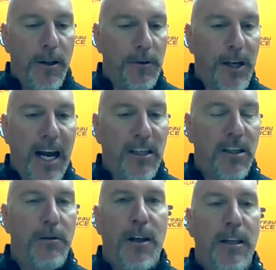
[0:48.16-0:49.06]
those
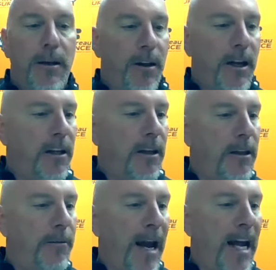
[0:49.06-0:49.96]
guys, and and the and
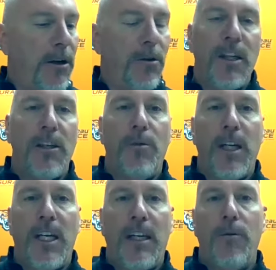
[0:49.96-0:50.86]
the, the bad news is
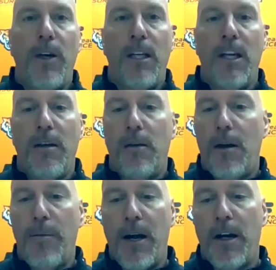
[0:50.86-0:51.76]
we we didn't
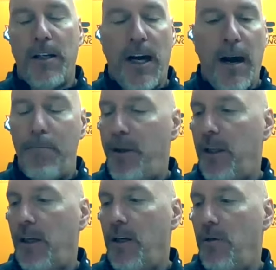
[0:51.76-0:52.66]
come out on top,
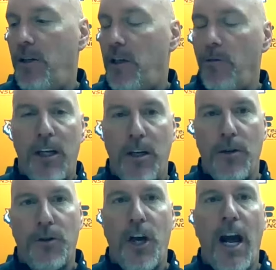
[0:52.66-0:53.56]
but the good news is we get
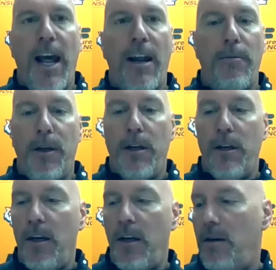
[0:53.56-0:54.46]
another shot at them
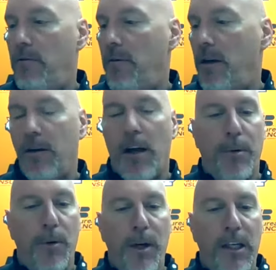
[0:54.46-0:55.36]
in in a
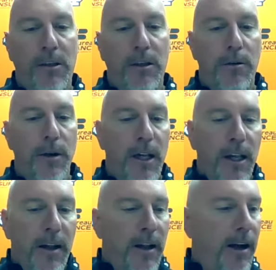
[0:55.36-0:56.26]
couple weeks. So
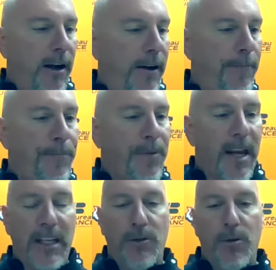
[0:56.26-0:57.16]
uh,
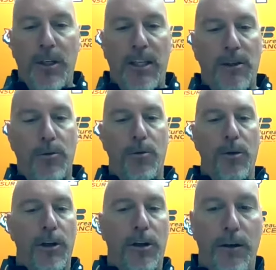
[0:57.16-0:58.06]
that's what that's what
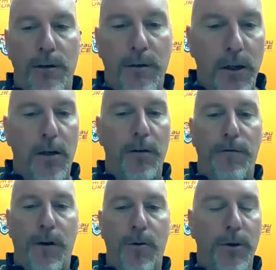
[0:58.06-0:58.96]
we're looking
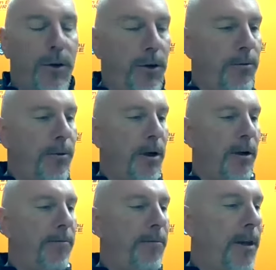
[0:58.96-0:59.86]
looking forward to.
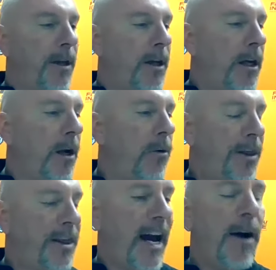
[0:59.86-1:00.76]
Um,
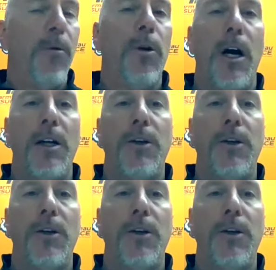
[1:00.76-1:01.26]
with that, we're